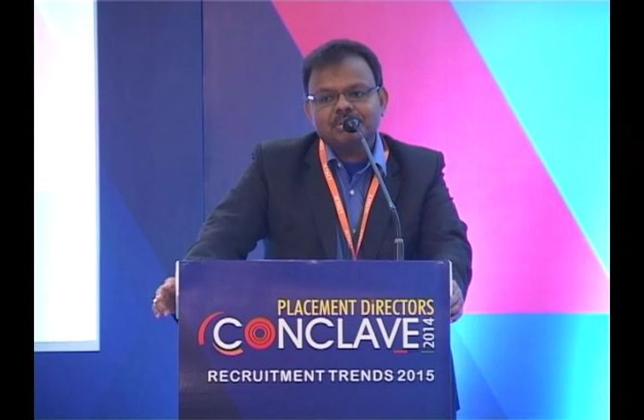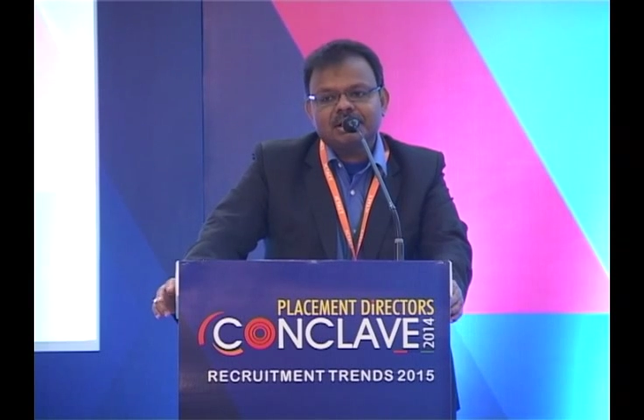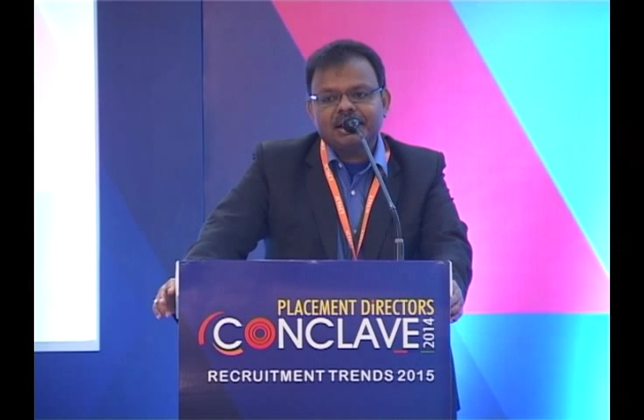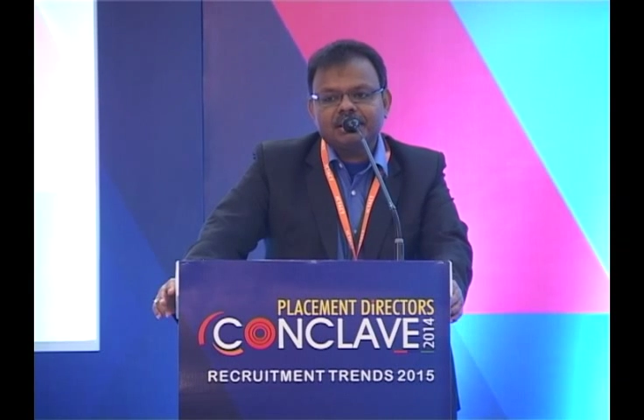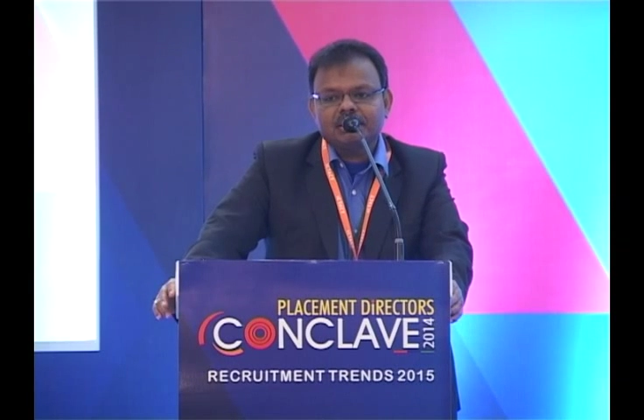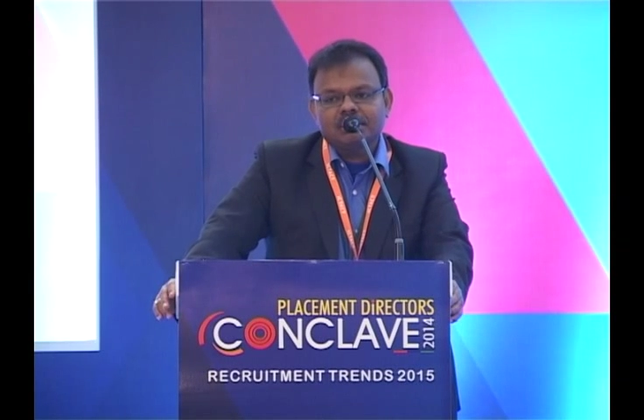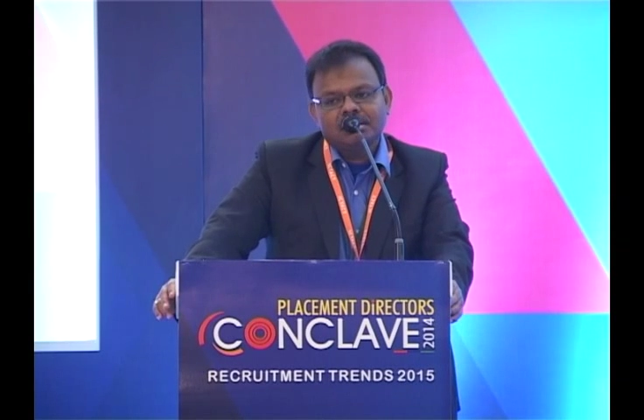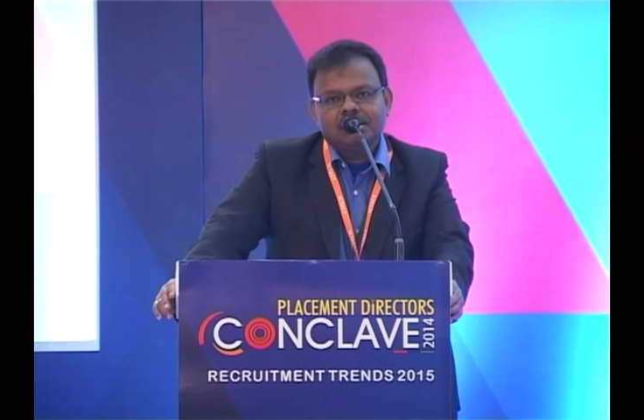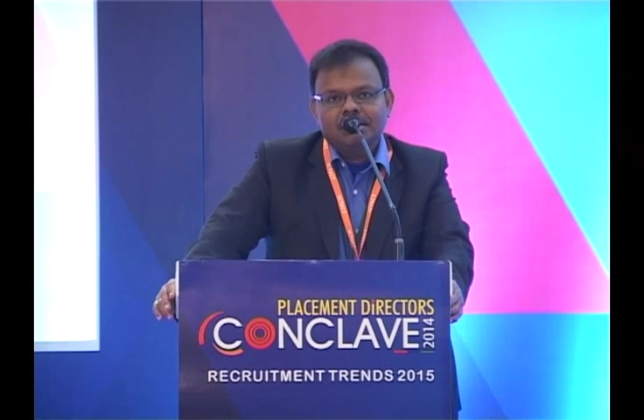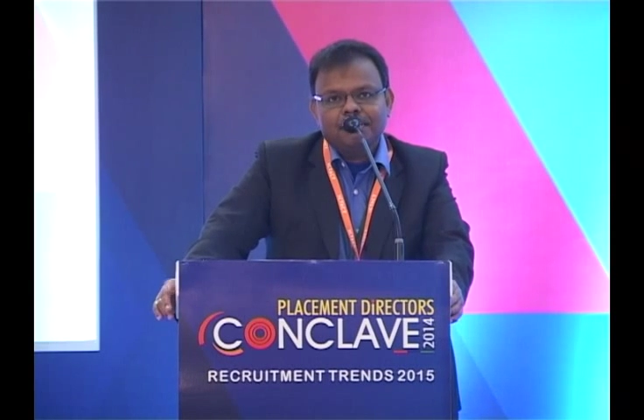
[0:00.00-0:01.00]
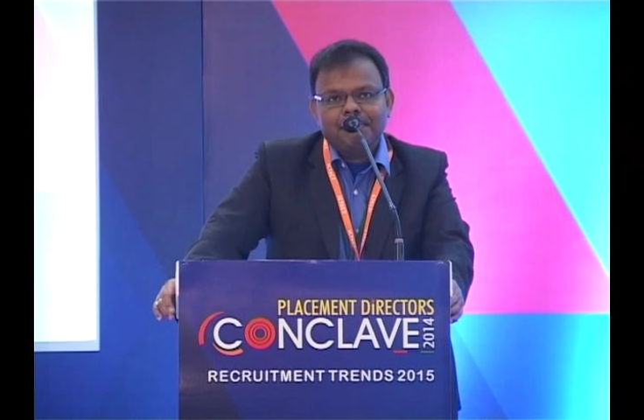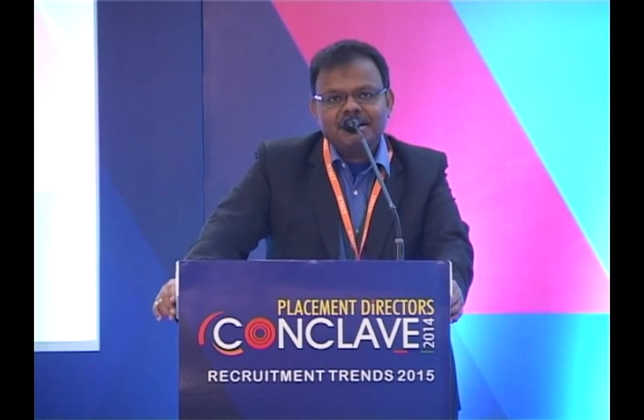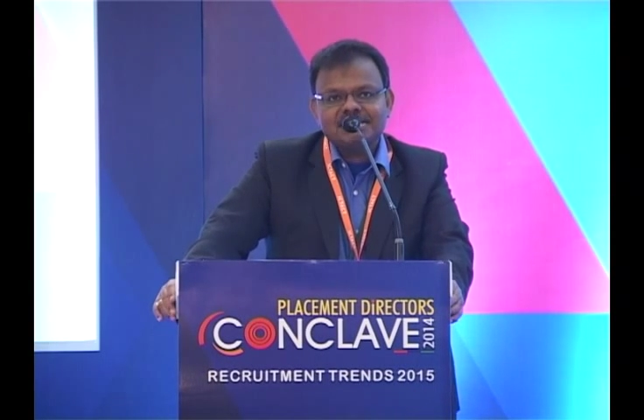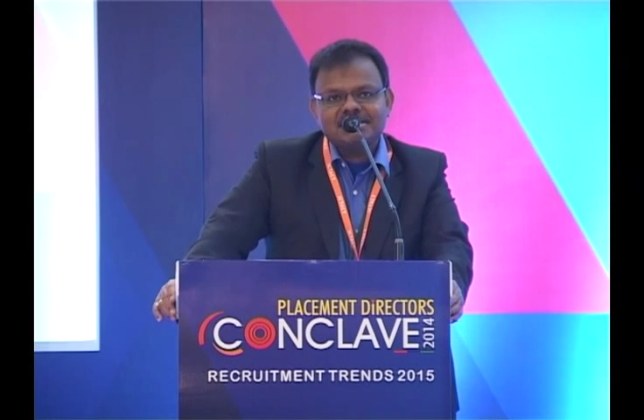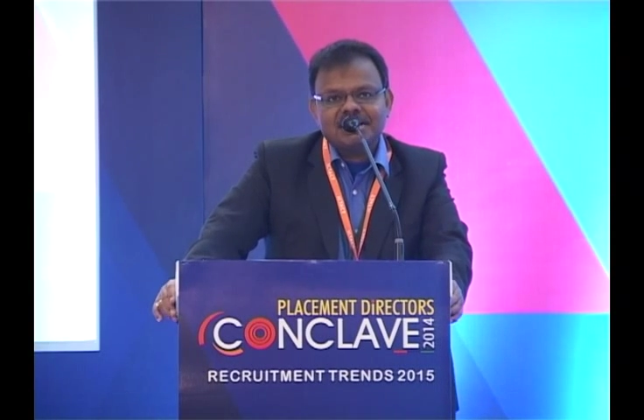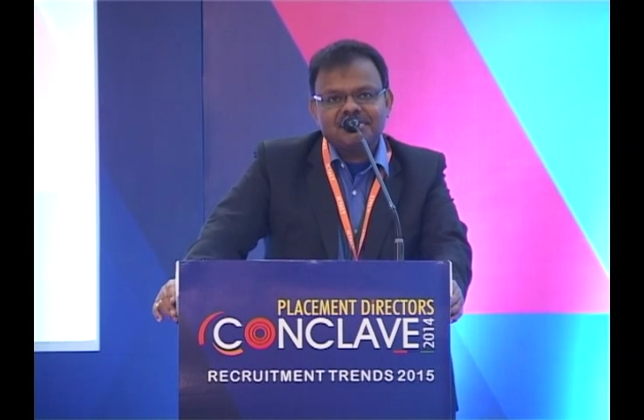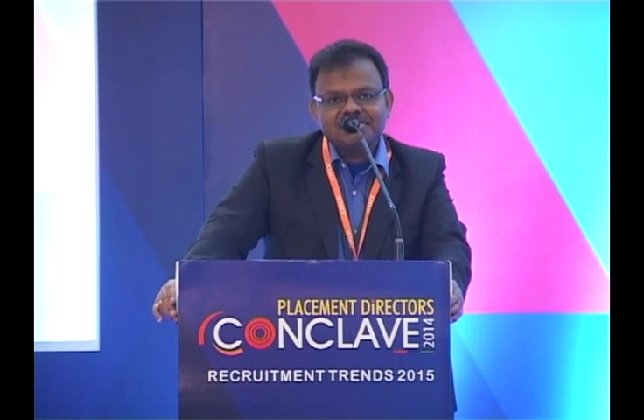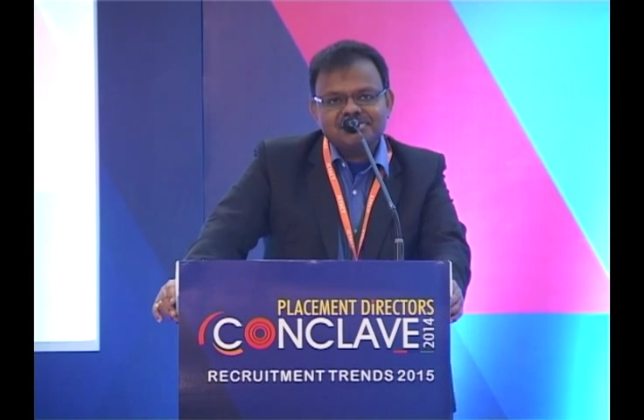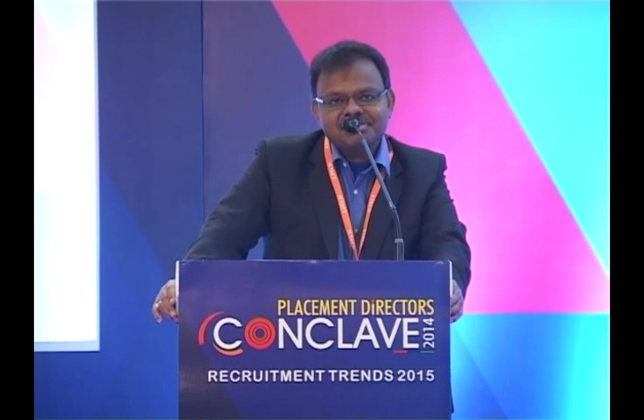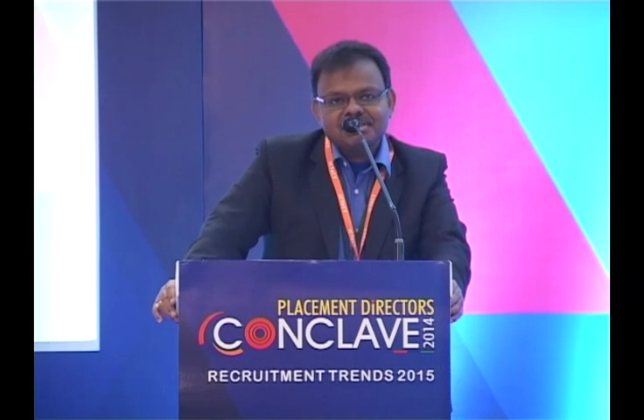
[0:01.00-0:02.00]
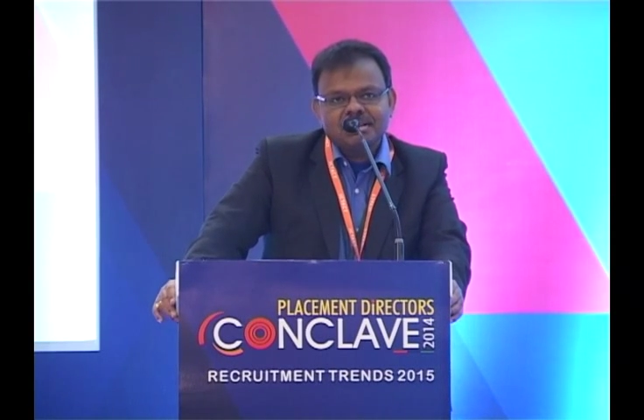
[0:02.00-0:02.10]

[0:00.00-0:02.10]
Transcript: will get better salaries.